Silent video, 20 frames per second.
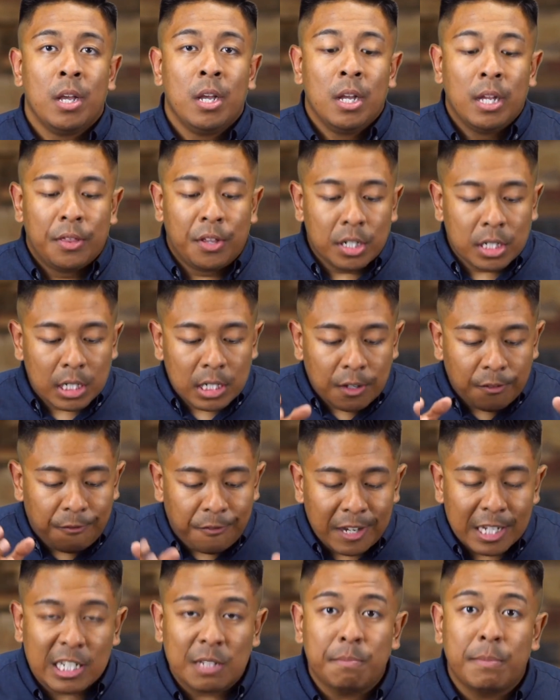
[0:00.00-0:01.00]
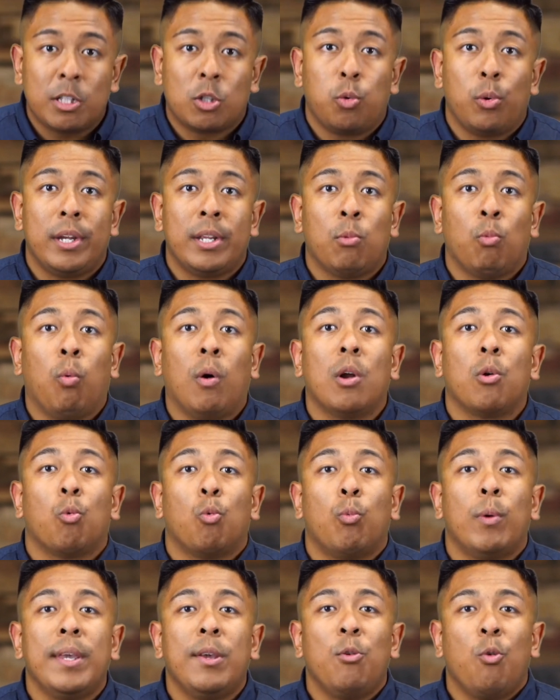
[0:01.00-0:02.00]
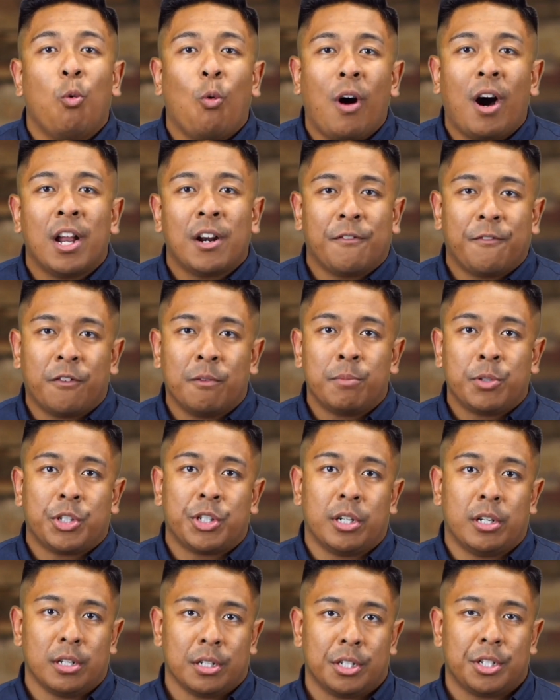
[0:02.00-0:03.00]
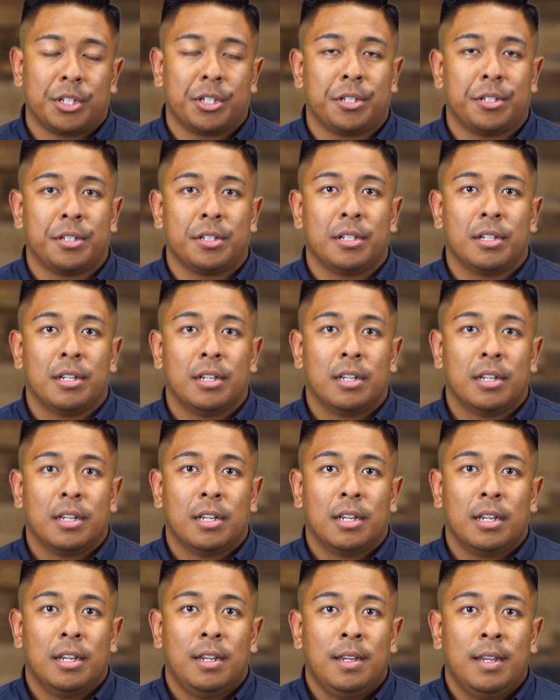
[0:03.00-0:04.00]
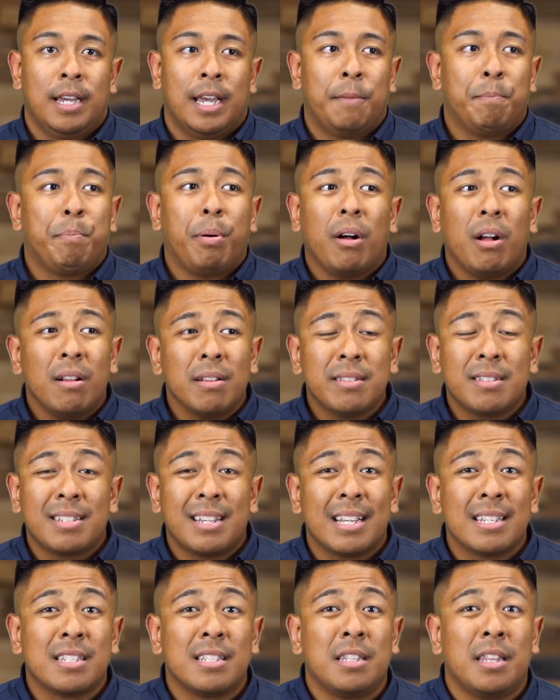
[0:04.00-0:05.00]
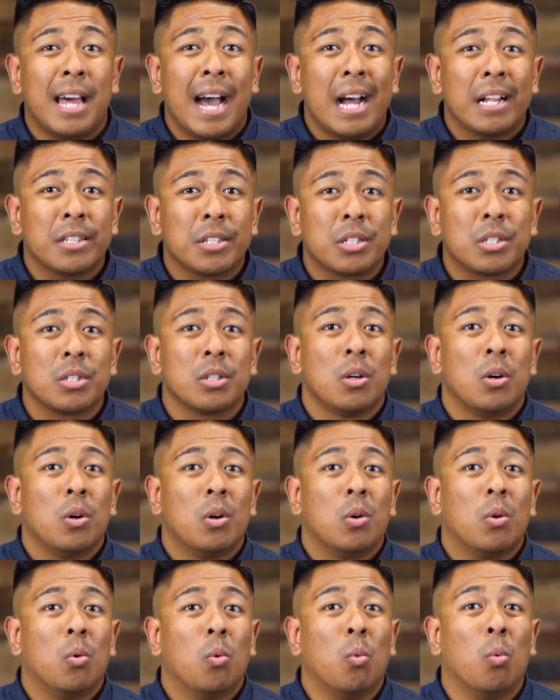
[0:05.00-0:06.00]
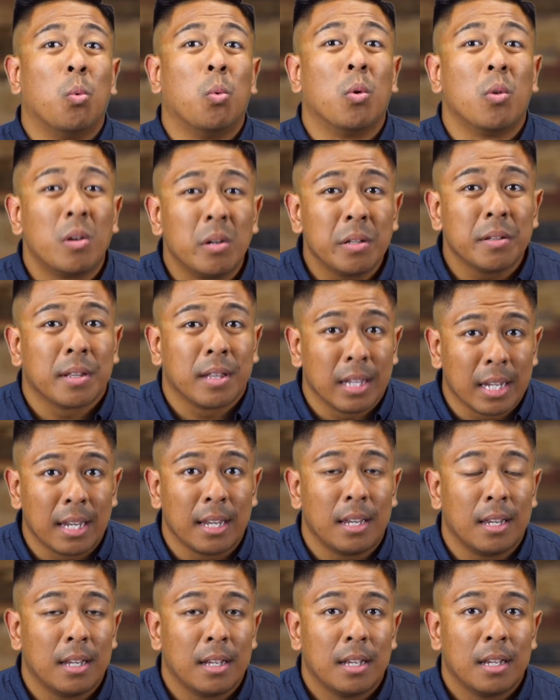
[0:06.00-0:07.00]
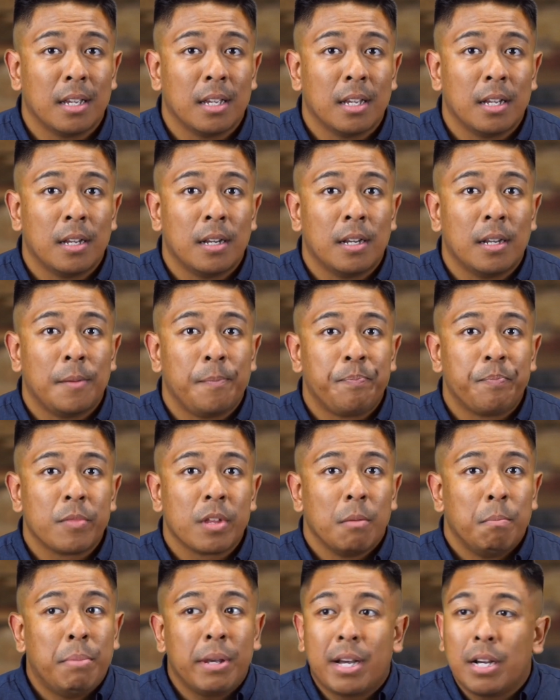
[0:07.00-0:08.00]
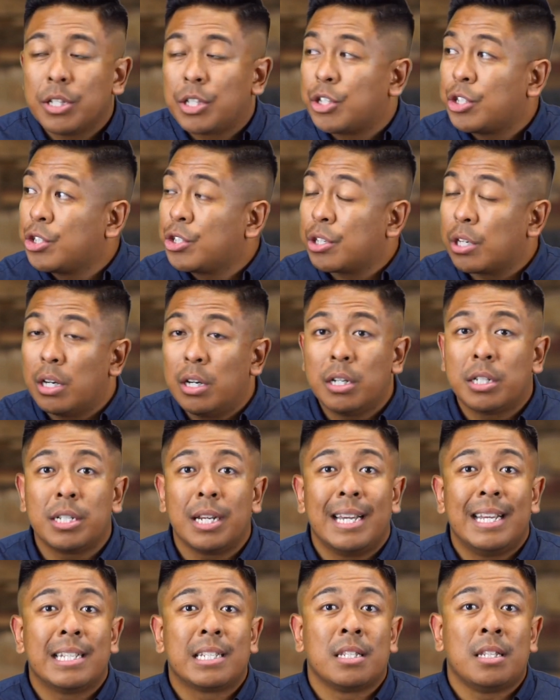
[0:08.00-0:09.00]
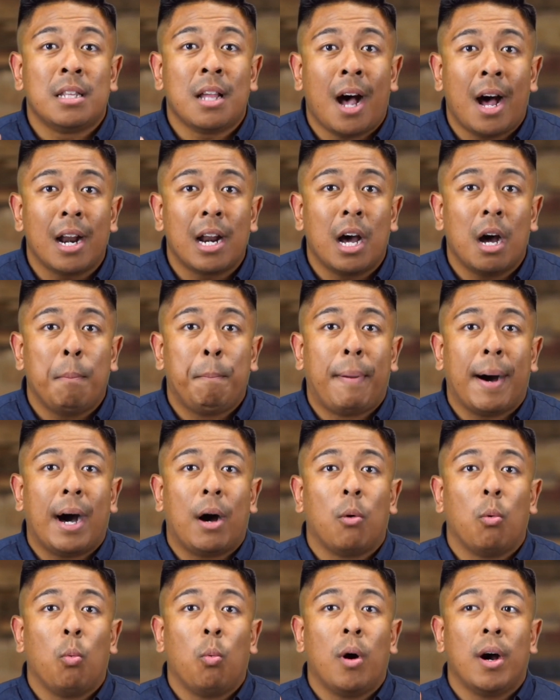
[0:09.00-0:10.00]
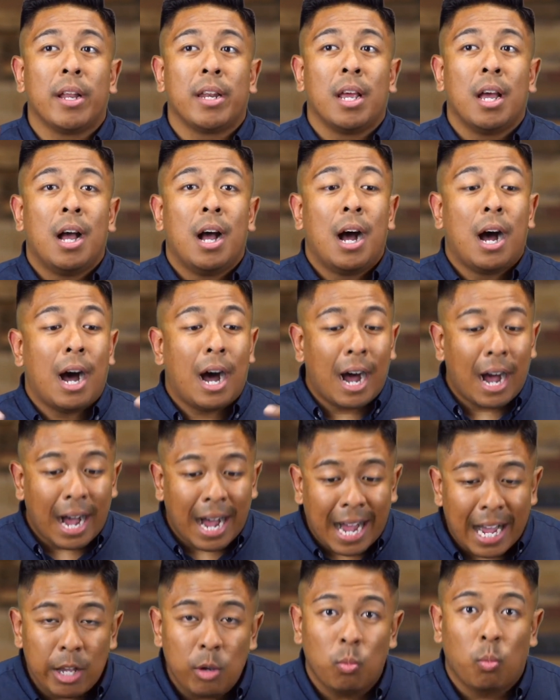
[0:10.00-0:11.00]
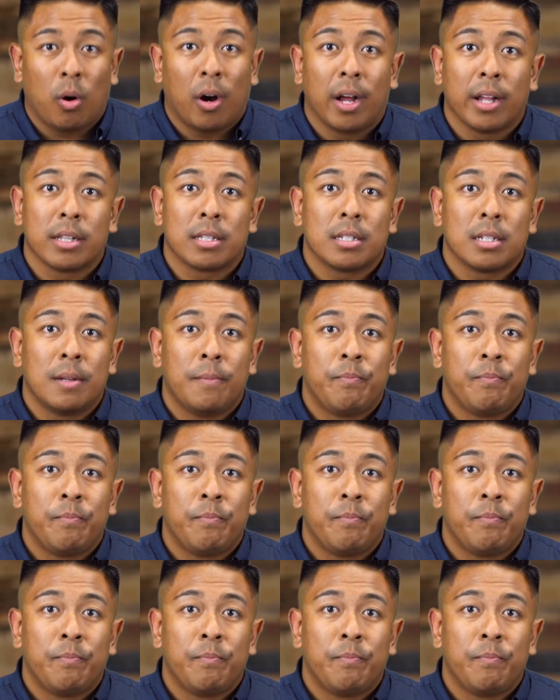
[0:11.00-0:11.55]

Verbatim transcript: There's a division between what we want from church. And Paul says that's worldly. Because church is not about what I want.